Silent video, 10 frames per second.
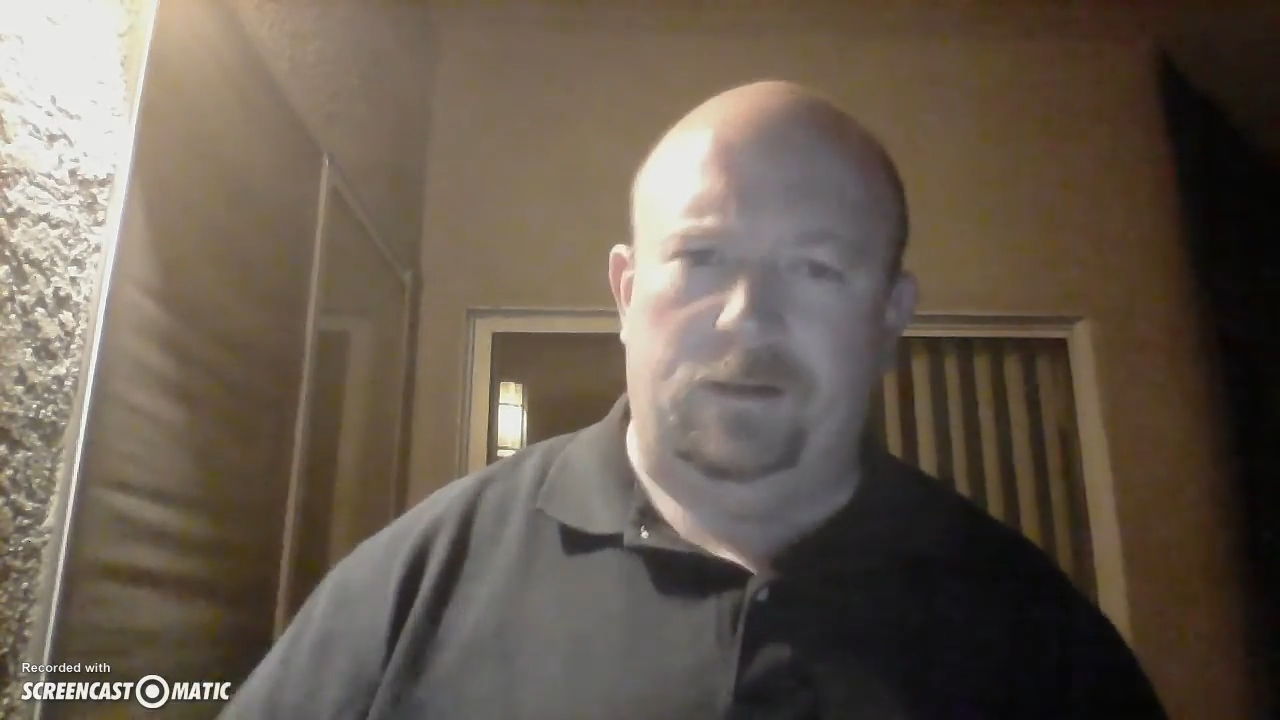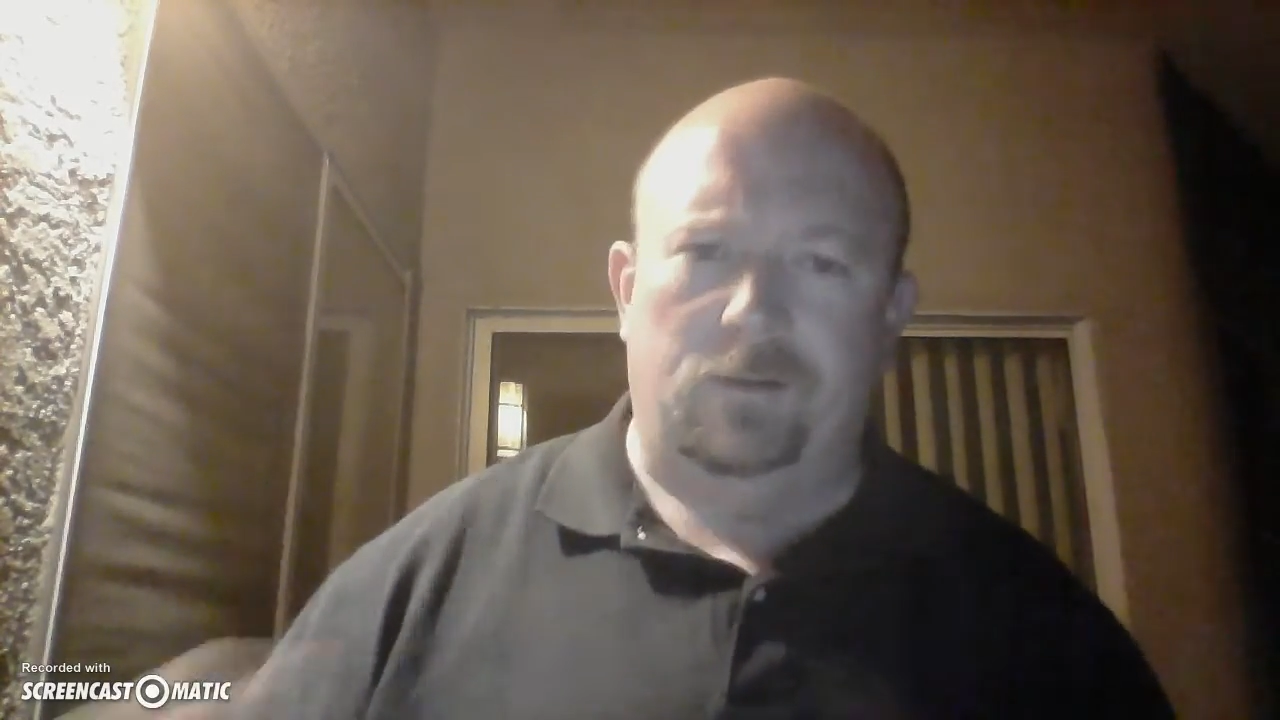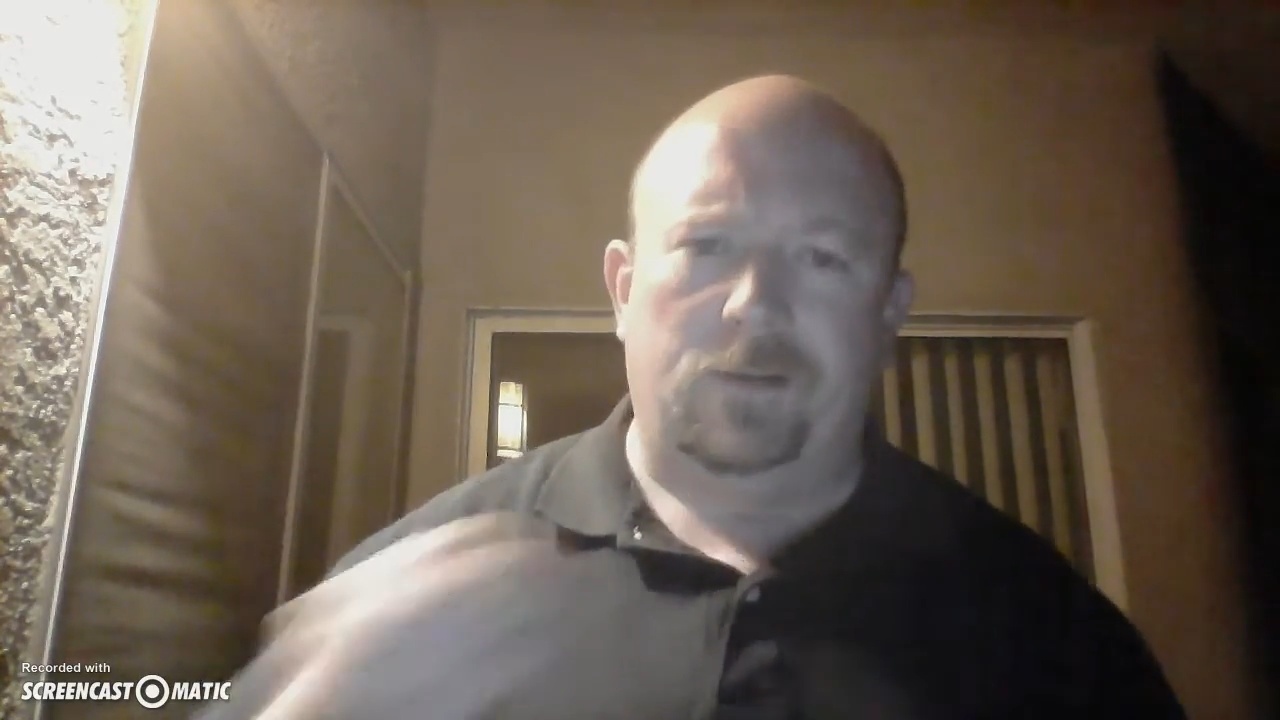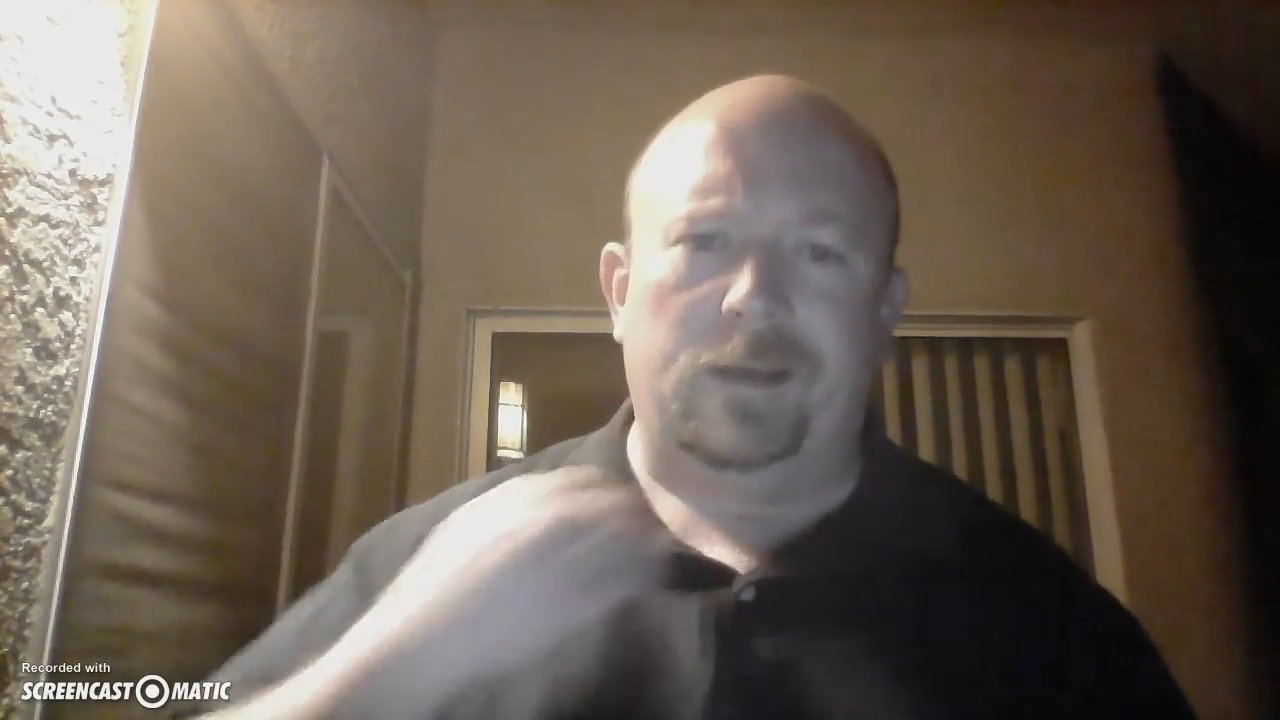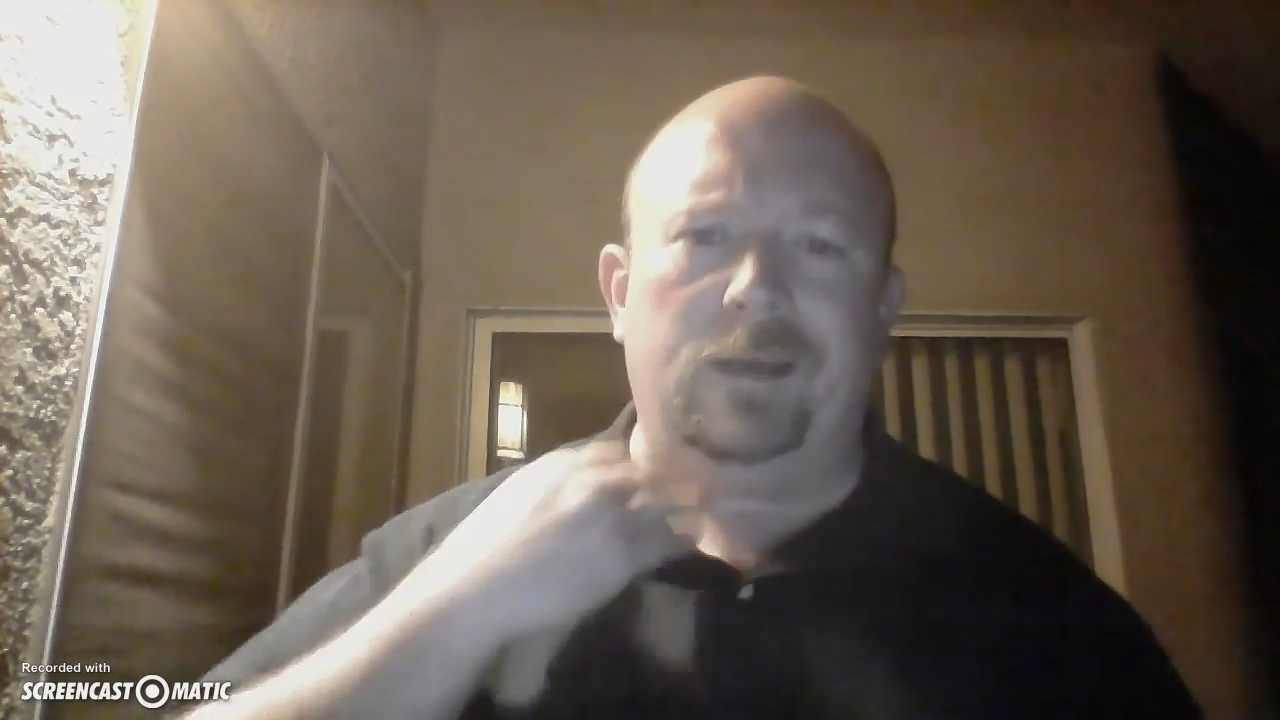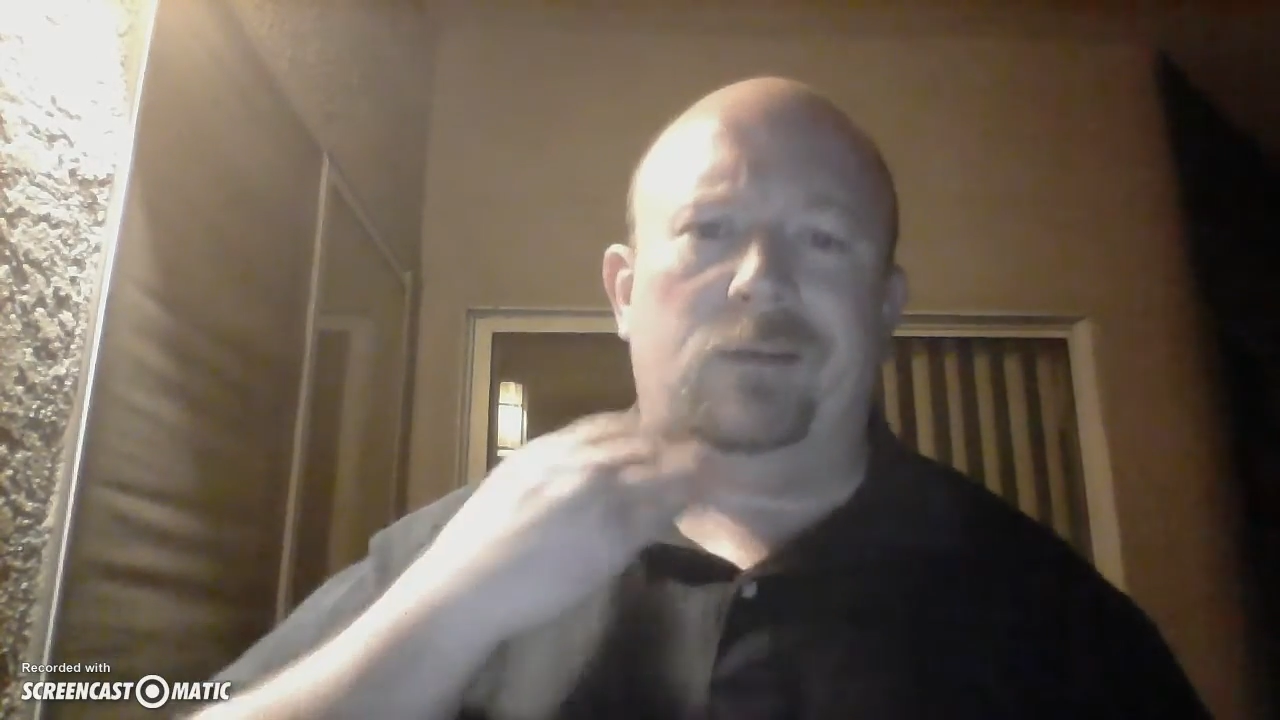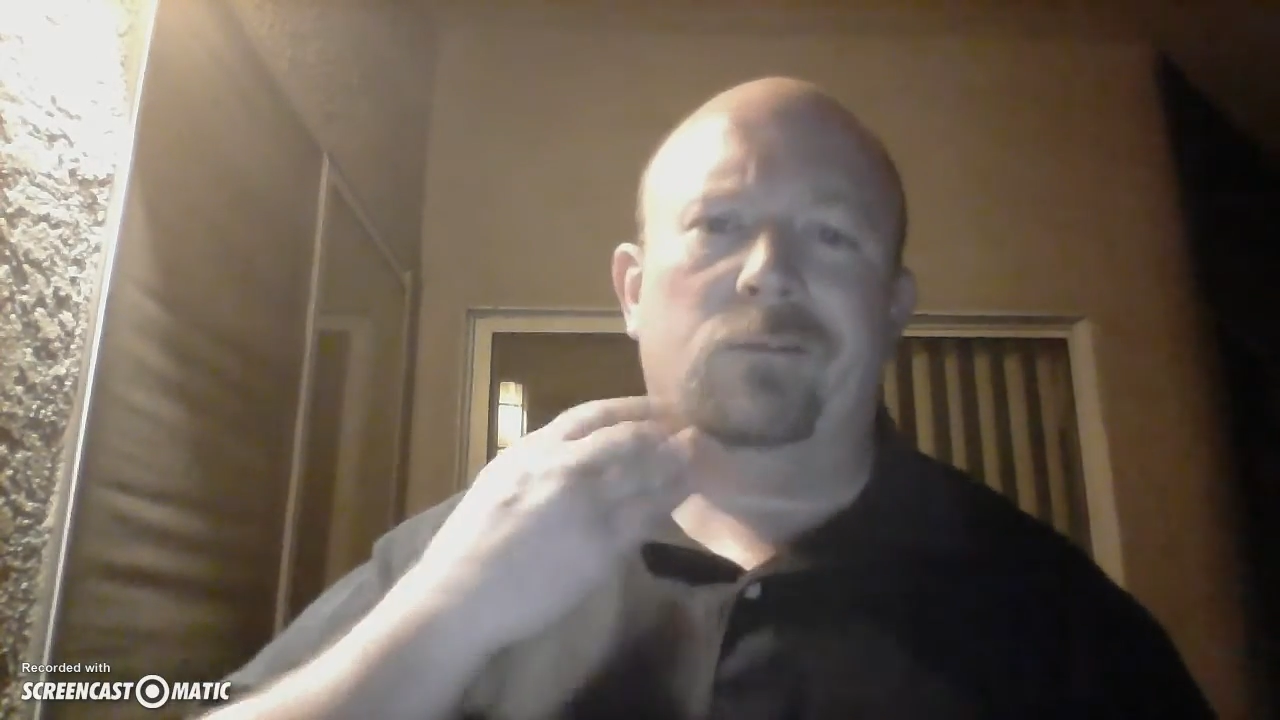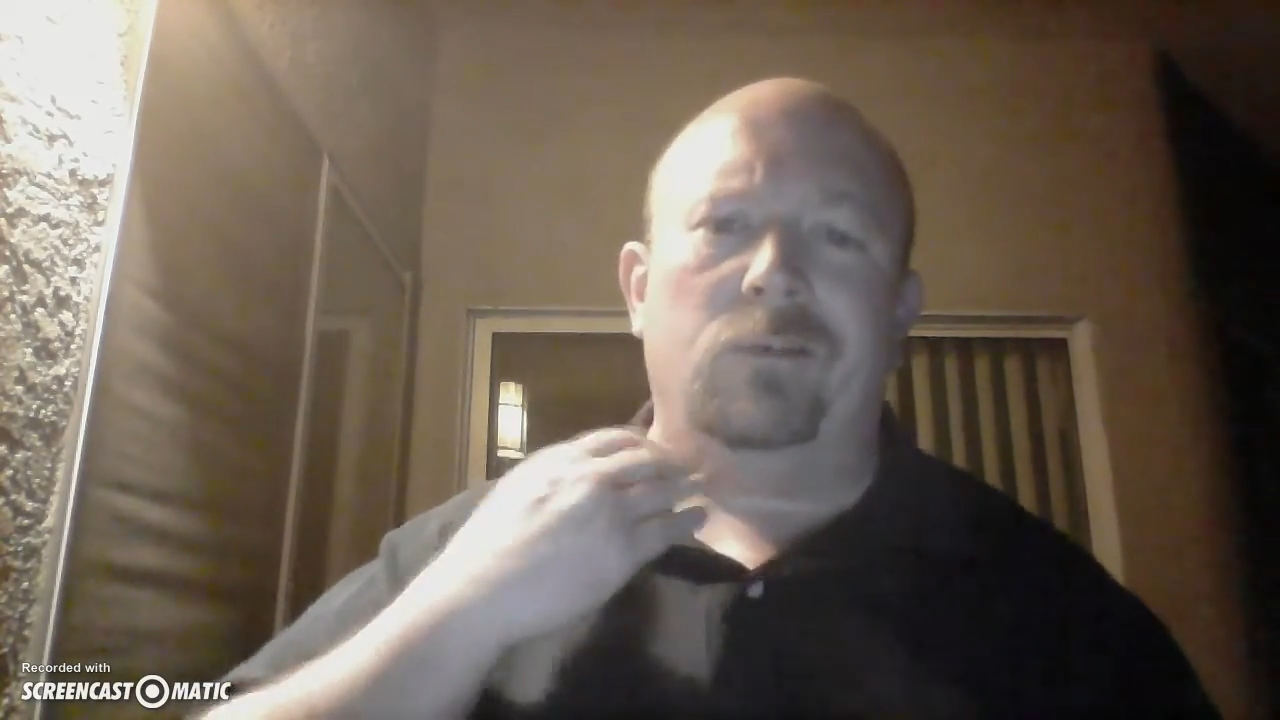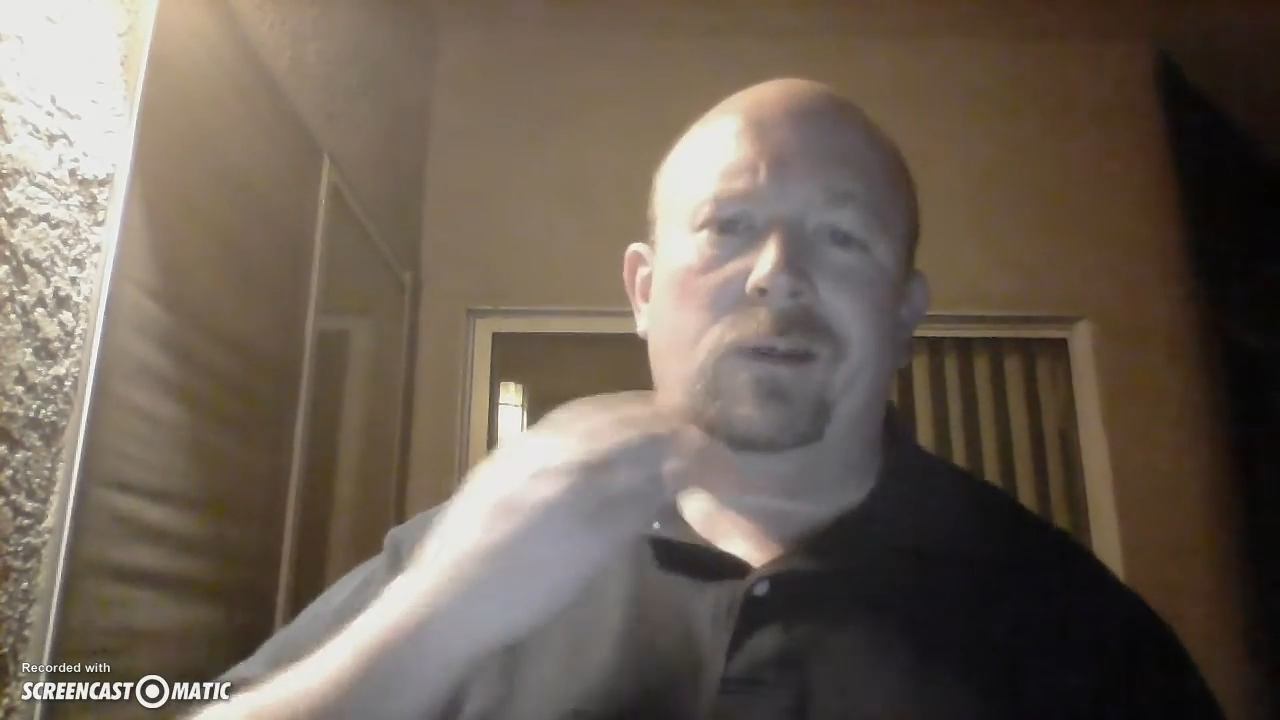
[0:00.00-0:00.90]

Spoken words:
that I give